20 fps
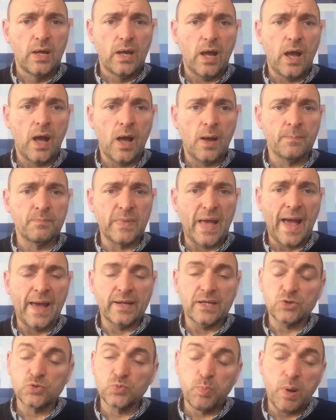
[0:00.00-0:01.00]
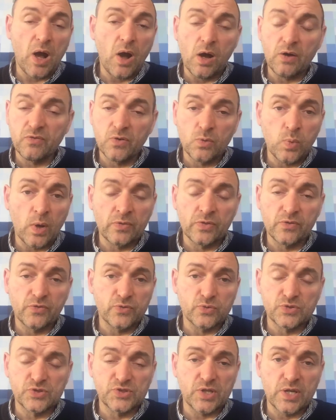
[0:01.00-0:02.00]
And it's part of a
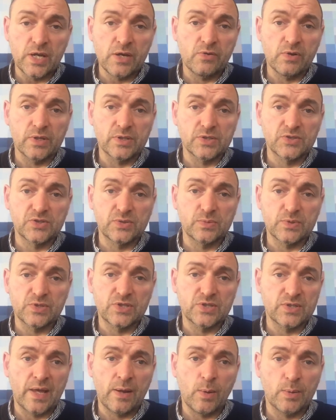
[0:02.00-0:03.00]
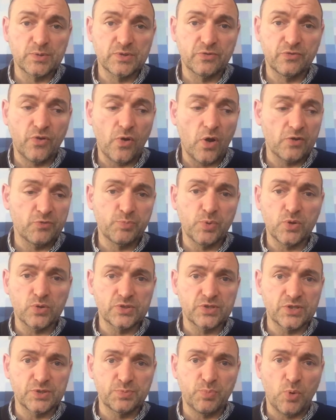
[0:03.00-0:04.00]
wonderful series, which is now up to 5
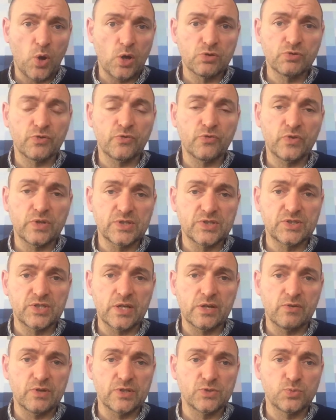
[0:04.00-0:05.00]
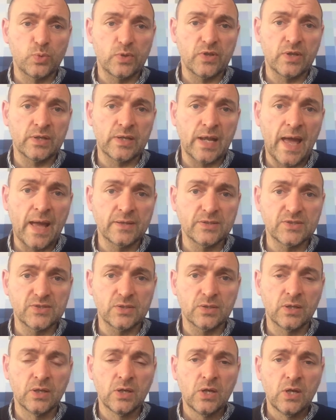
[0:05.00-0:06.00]
books, this biography series within
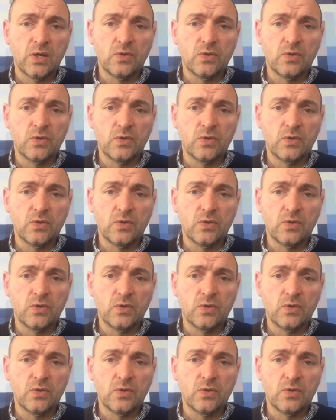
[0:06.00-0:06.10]
Lantern,